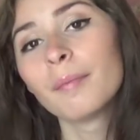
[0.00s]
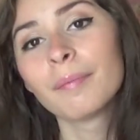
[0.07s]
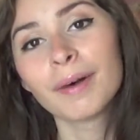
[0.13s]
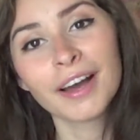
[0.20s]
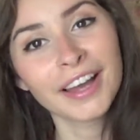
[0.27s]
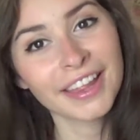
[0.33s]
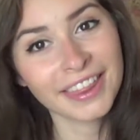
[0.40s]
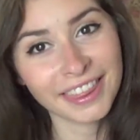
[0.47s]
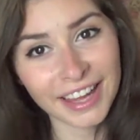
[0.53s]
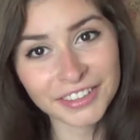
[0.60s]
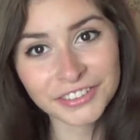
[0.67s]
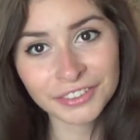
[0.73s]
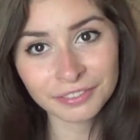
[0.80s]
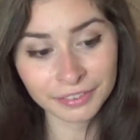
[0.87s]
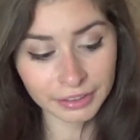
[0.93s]
but
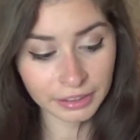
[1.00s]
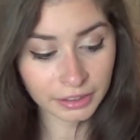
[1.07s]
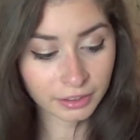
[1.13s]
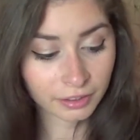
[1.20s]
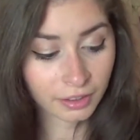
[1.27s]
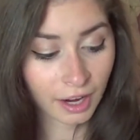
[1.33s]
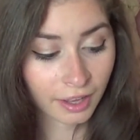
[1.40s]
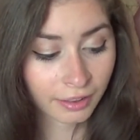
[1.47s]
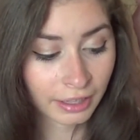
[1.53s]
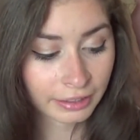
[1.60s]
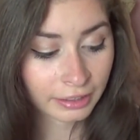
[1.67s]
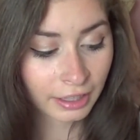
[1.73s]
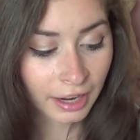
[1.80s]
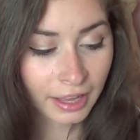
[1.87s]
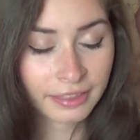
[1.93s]
that's a really good
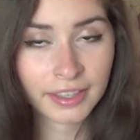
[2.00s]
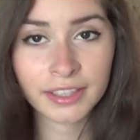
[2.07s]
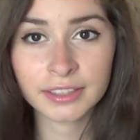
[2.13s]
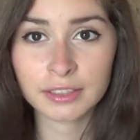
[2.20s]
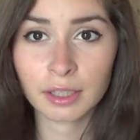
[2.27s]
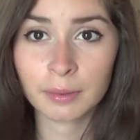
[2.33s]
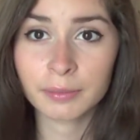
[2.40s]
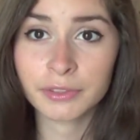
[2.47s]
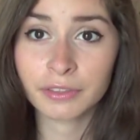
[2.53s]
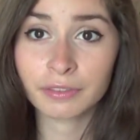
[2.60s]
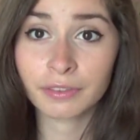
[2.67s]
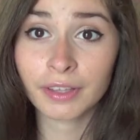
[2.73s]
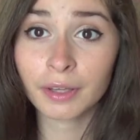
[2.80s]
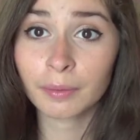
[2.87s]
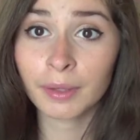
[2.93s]
eyeliner. And then in terms
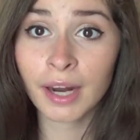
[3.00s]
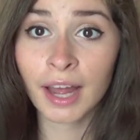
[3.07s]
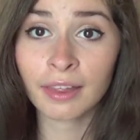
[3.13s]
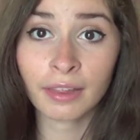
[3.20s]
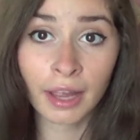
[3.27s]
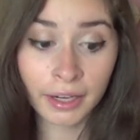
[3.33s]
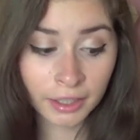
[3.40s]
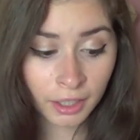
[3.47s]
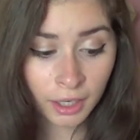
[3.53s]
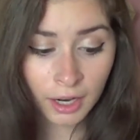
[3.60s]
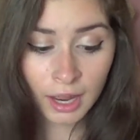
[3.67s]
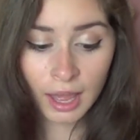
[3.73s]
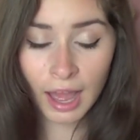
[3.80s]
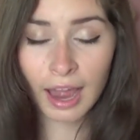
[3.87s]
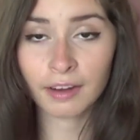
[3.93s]
of liquid eyeliner,
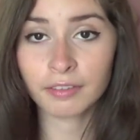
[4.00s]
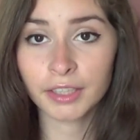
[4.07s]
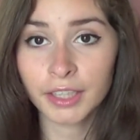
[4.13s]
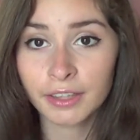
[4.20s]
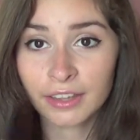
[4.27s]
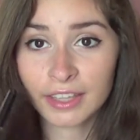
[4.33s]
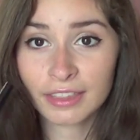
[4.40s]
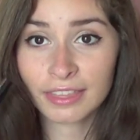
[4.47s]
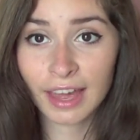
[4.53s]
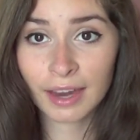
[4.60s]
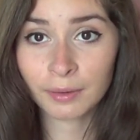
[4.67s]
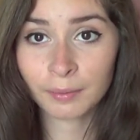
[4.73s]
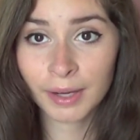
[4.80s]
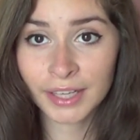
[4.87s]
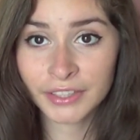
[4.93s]
I really like the
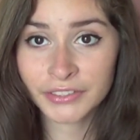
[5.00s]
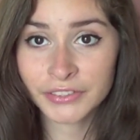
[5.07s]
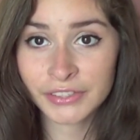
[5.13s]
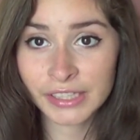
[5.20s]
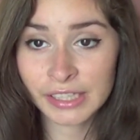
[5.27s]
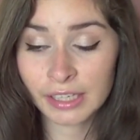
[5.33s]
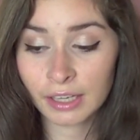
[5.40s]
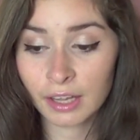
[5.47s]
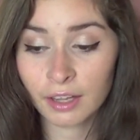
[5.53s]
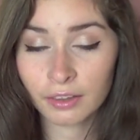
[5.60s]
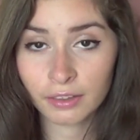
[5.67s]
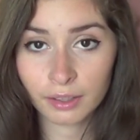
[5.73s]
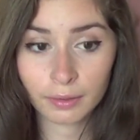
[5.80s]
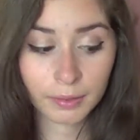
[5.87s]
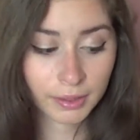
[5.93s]
NYC
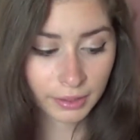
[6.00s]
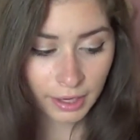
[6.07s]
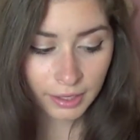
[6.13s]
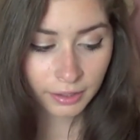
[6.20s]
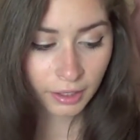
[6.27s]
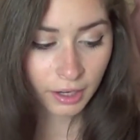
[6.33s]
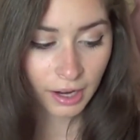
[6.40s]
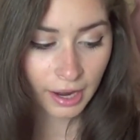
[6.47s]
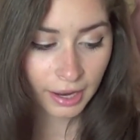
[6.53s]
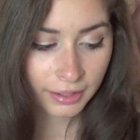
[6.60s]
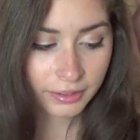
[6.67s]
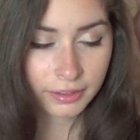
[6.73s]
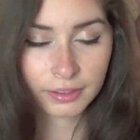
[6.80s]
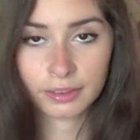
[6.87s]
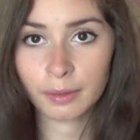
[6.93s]
Liquid Liner
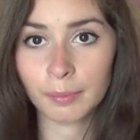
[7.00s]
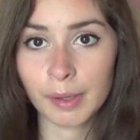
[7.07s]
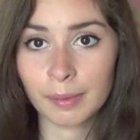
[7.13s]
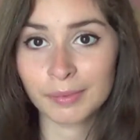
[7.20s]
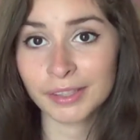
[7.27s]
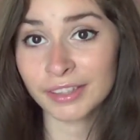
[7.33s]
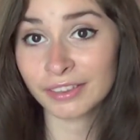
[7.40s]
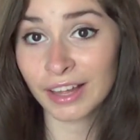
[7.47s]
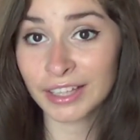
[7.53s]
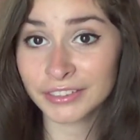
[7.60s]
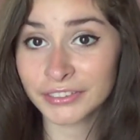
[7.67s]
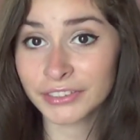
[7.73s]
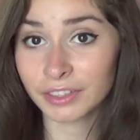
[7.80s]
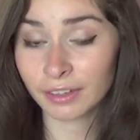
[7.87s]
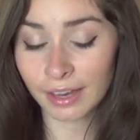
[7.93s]
and the Maybelline
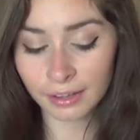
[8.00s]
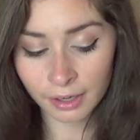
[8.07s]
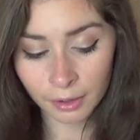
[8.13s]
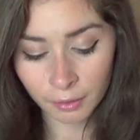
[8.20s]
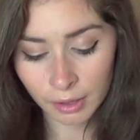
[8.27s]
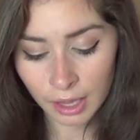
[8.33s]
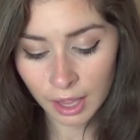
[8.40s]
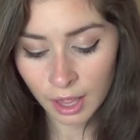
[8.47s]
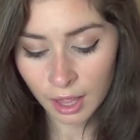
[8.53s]
Line Stiletto.